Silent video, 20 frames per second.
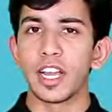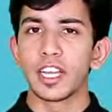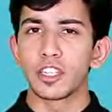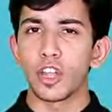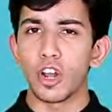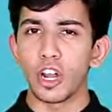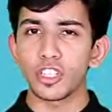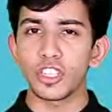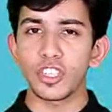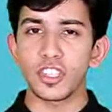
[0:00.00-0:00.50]
the
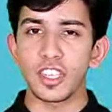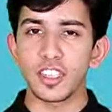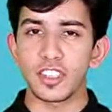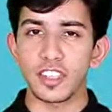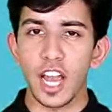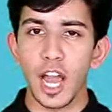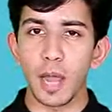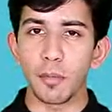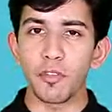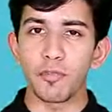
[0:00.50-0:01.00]
logistics
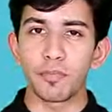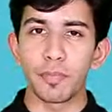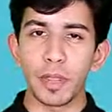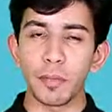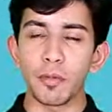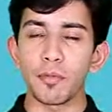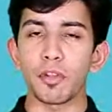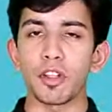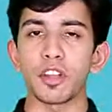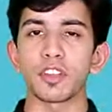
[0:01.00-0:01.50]
arm of
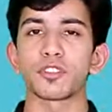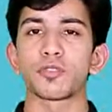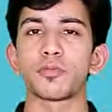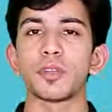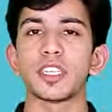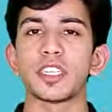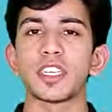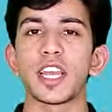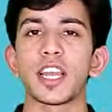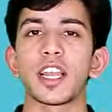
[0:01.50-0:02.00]
baby products
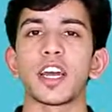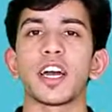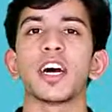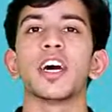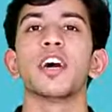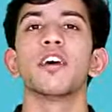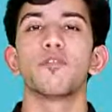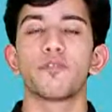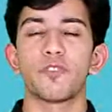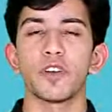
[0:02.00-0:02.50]
retailer
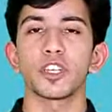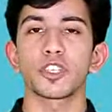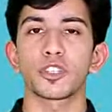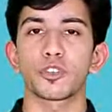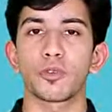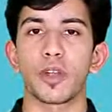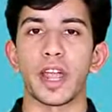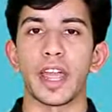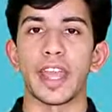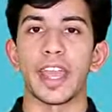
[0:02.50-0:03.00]

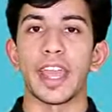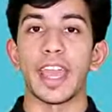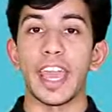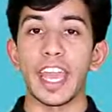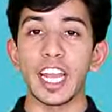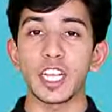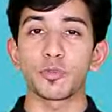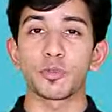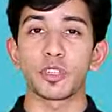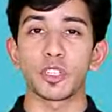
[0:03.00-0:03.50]
FirstCry
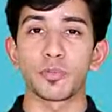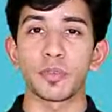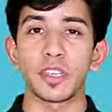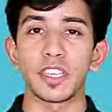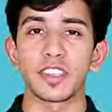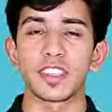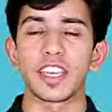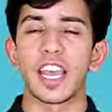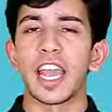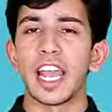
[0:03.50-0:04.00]
Express
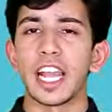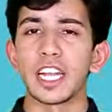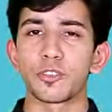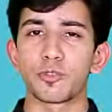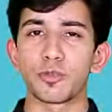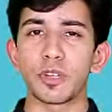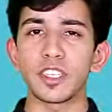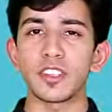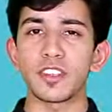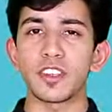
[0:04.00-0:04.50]
Bees has
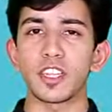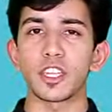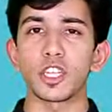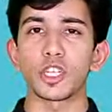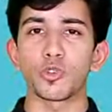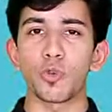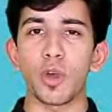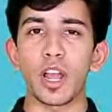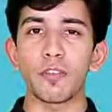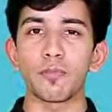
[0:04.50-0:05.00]
raised another
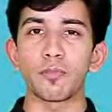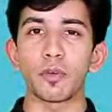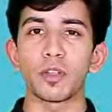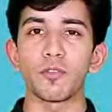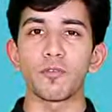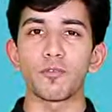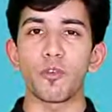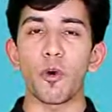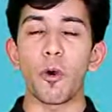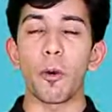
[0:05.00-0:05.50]

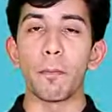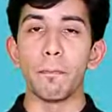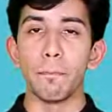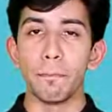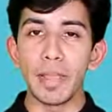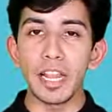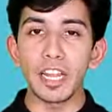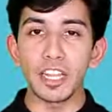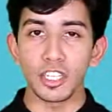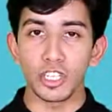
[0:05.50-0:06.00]
$12.4
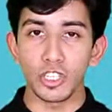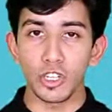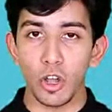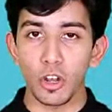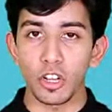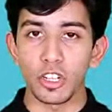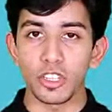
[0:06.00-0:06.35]
million